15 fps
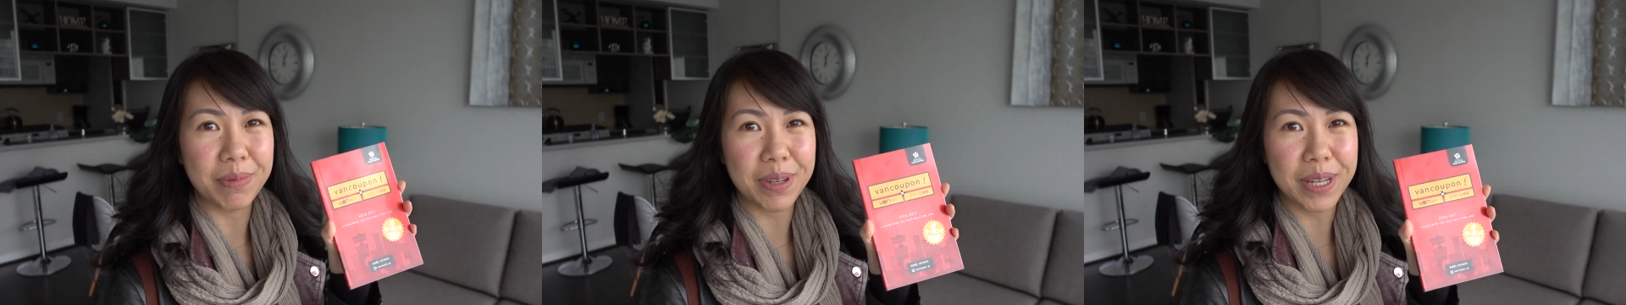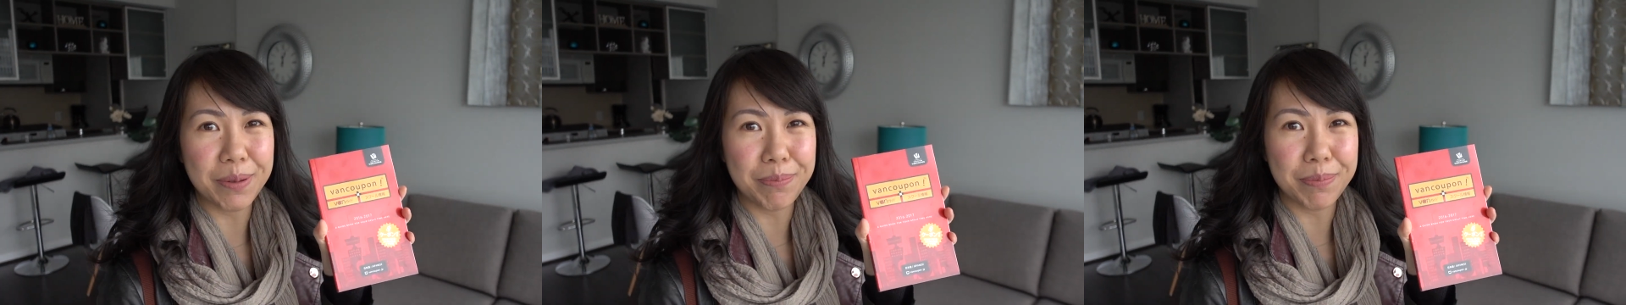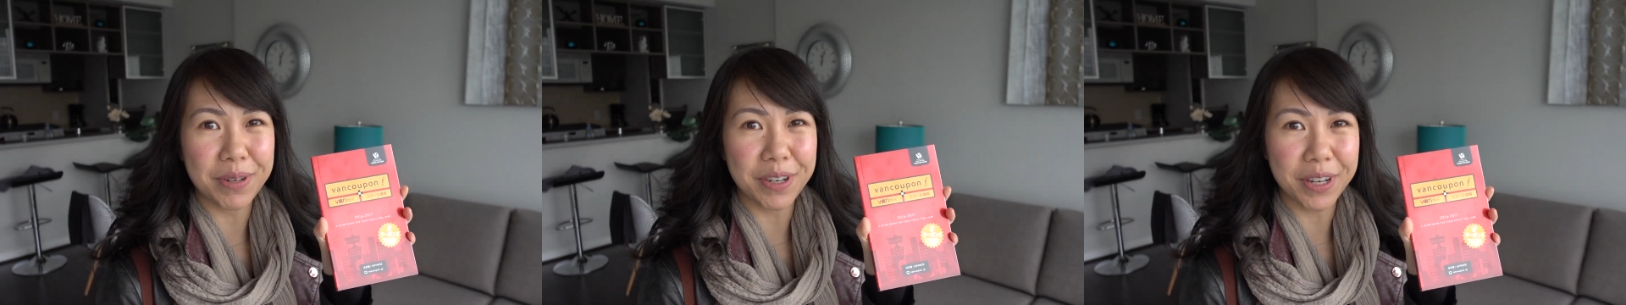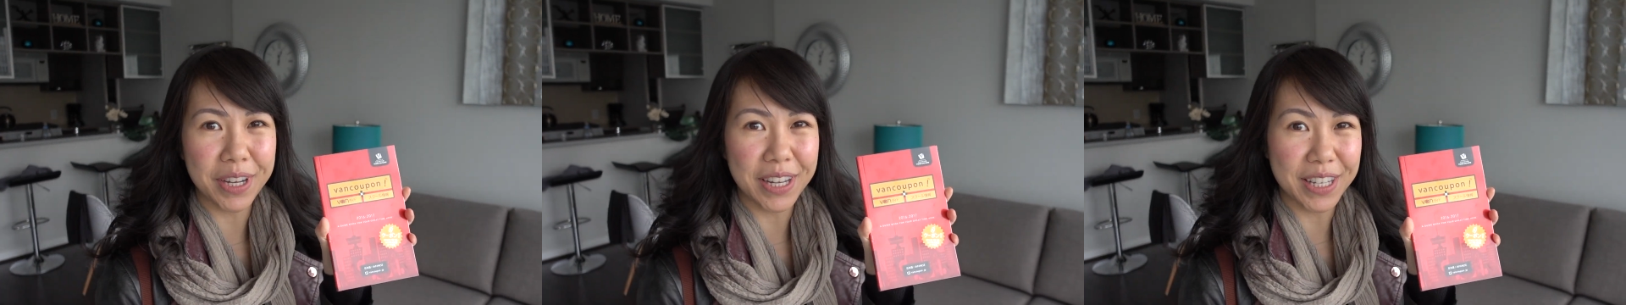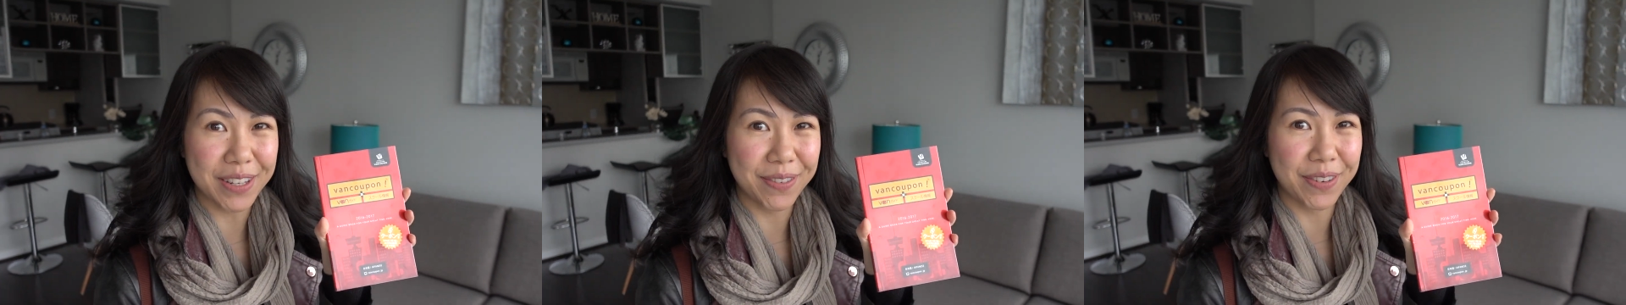a
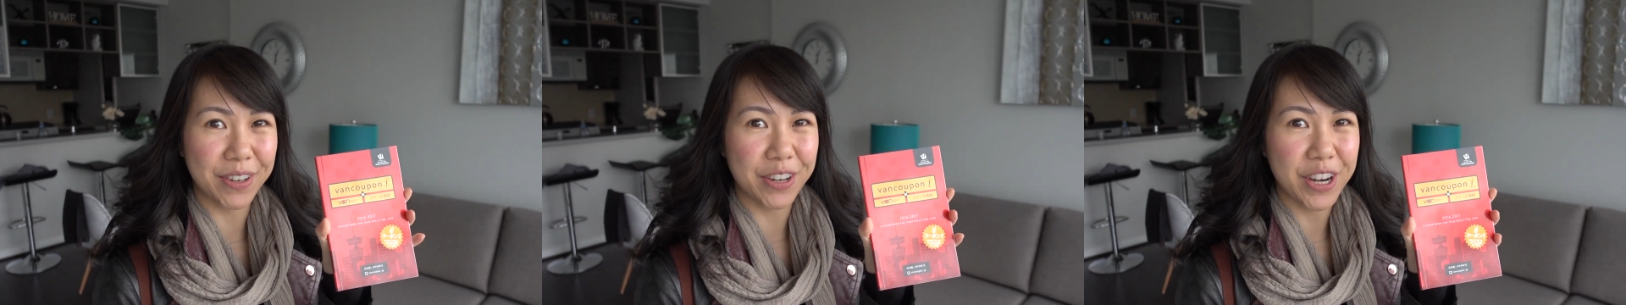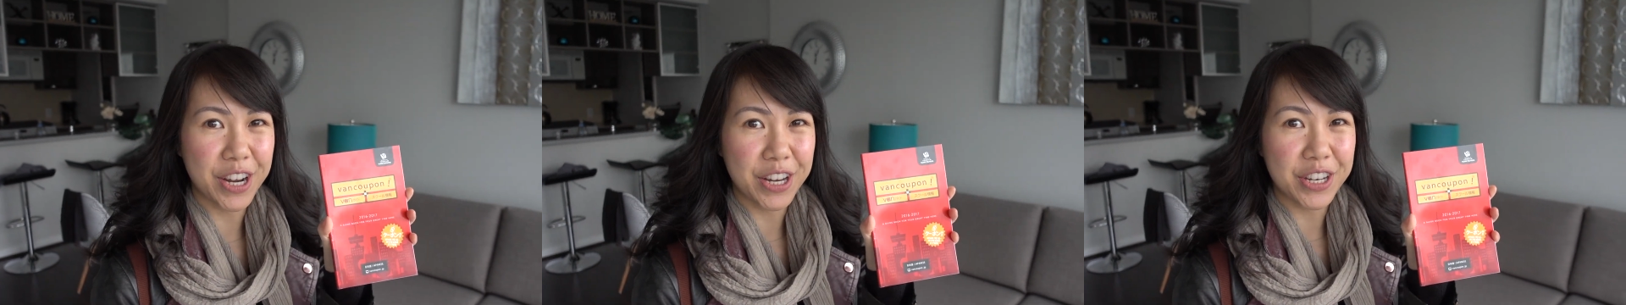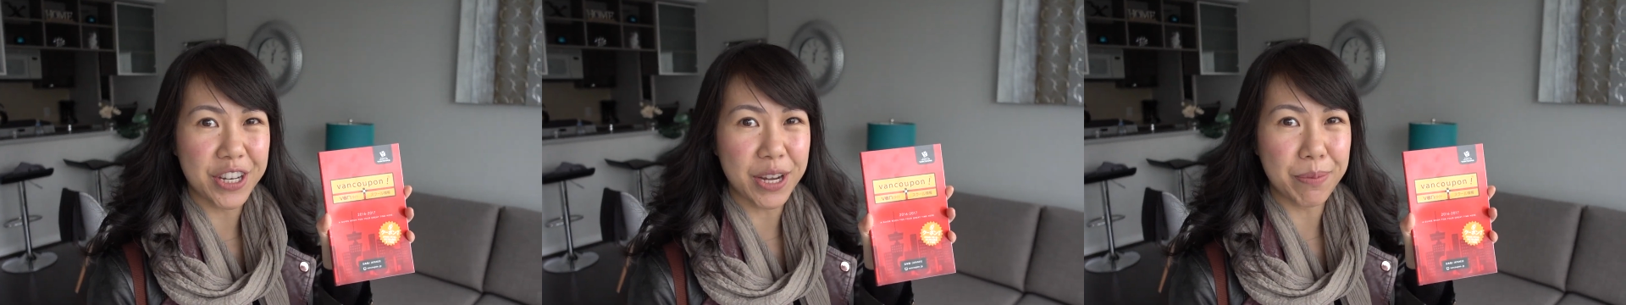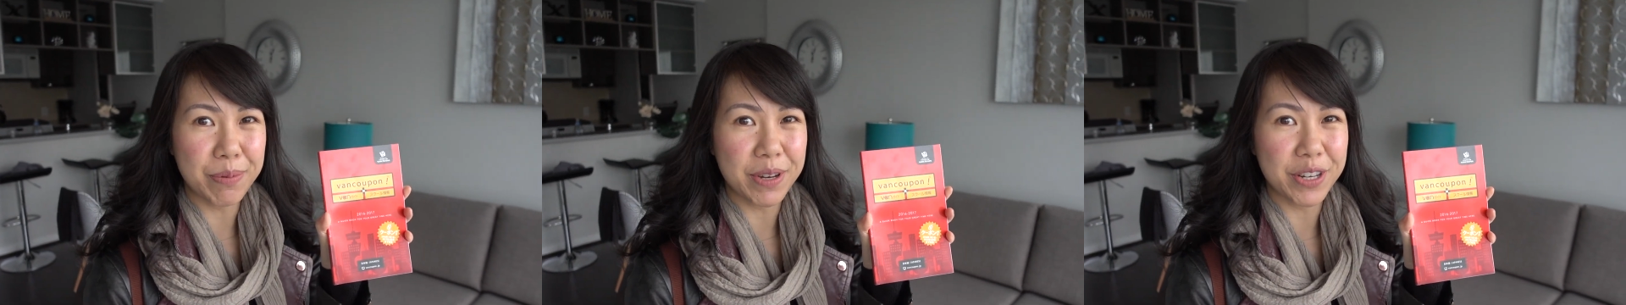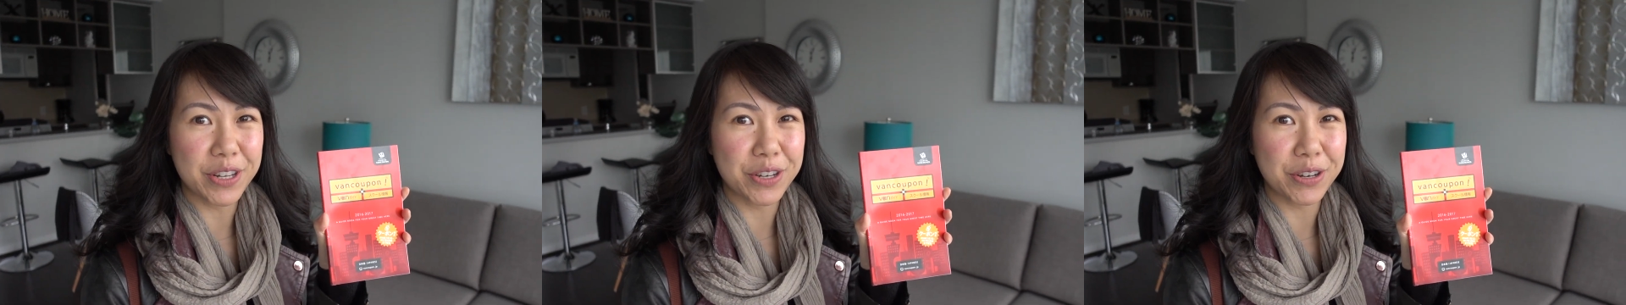book. It's for
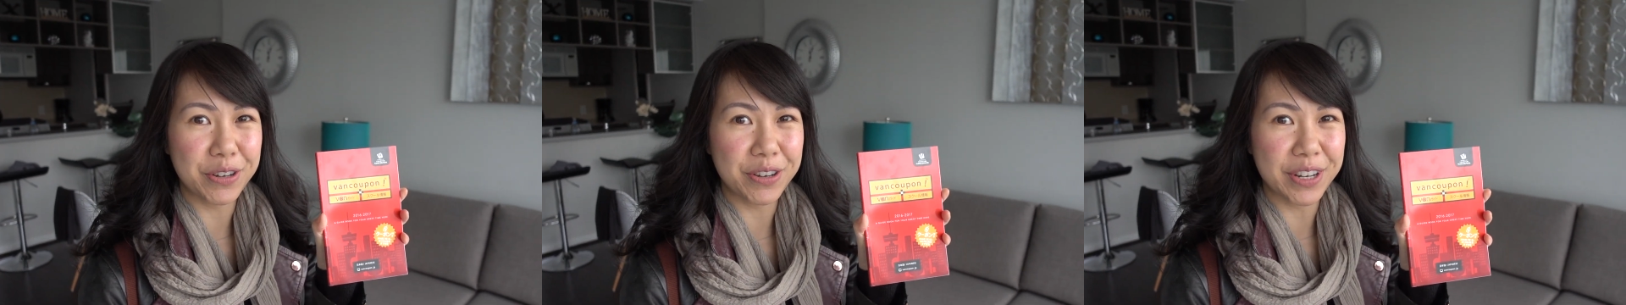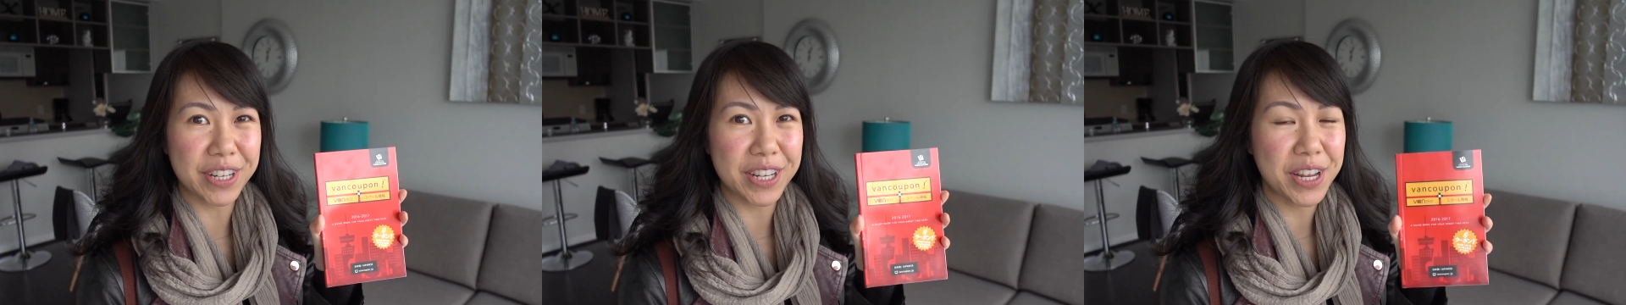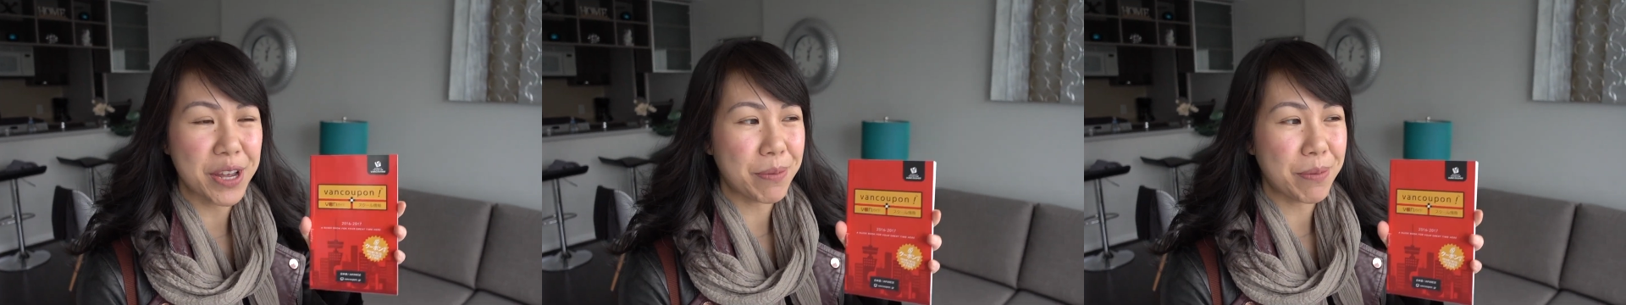Japanese tourists,